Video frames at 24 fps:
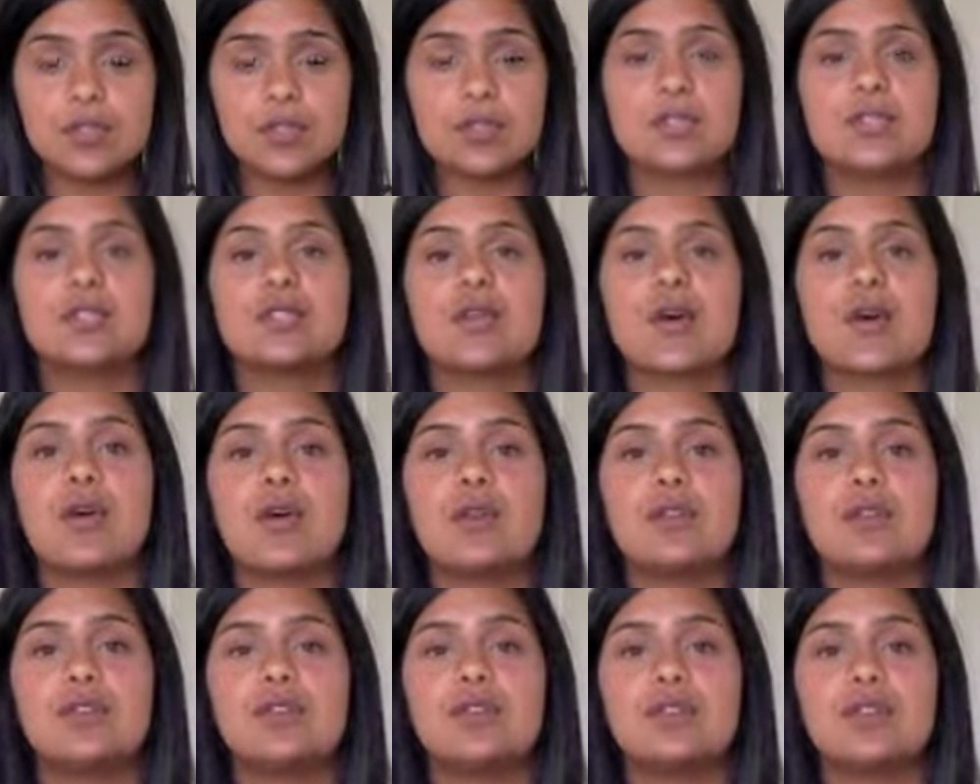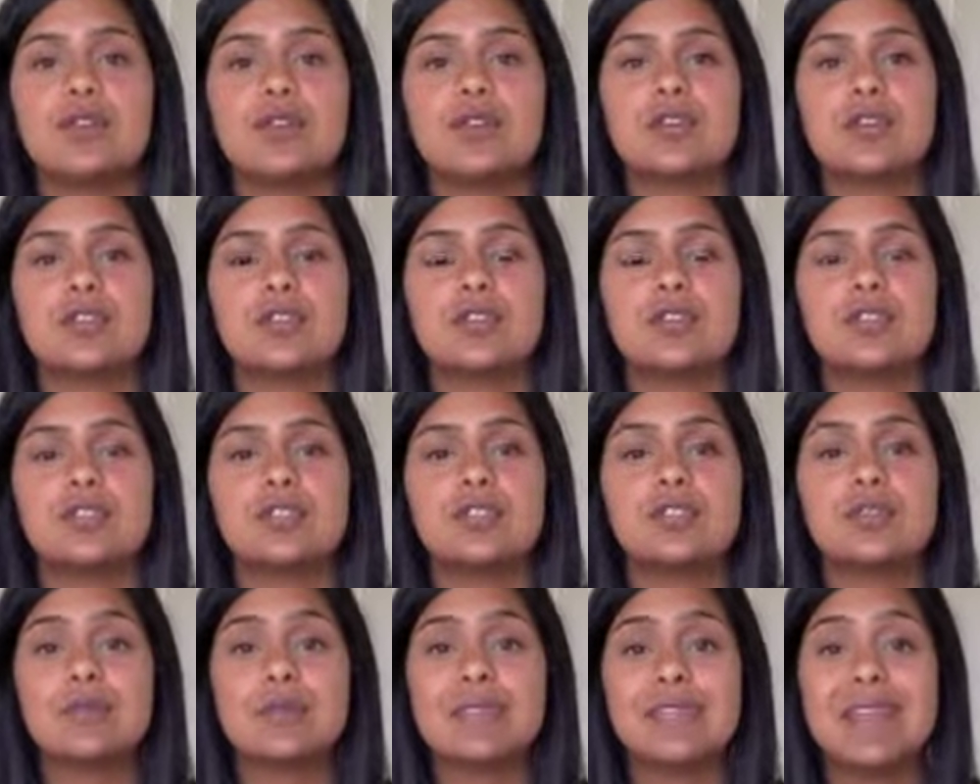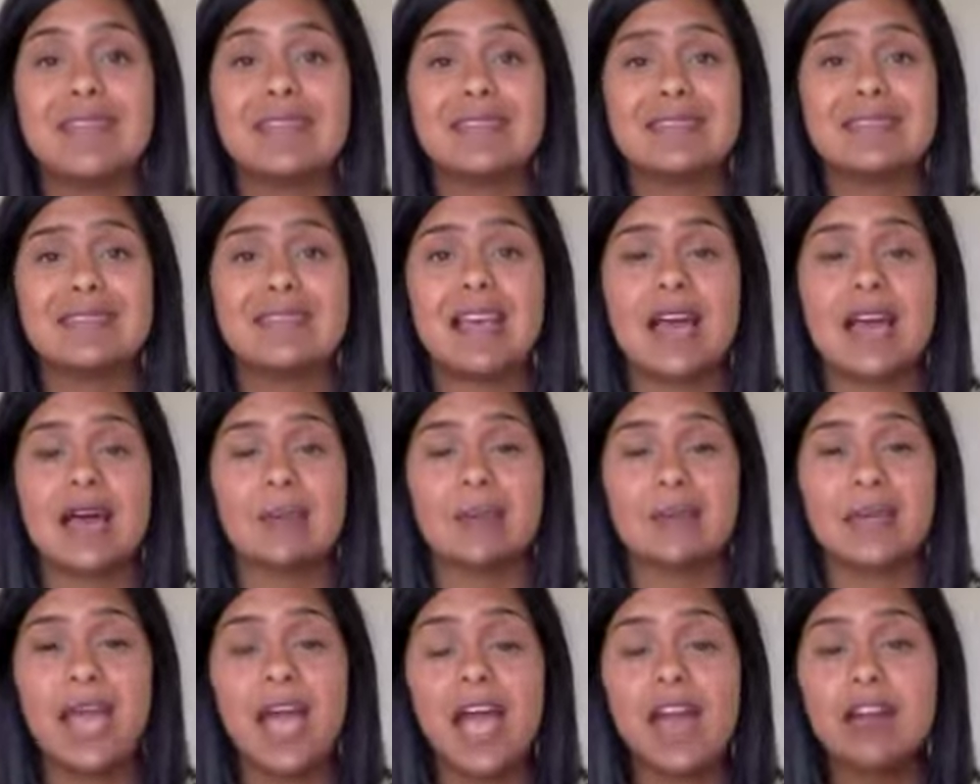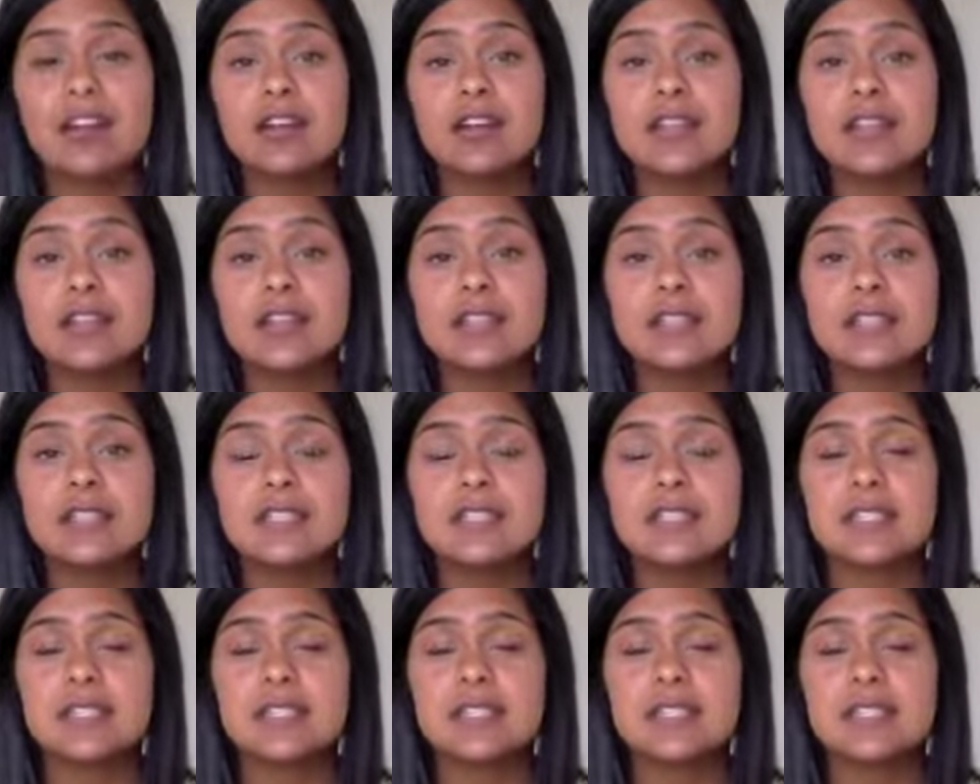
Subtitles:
So you can julienne carrots.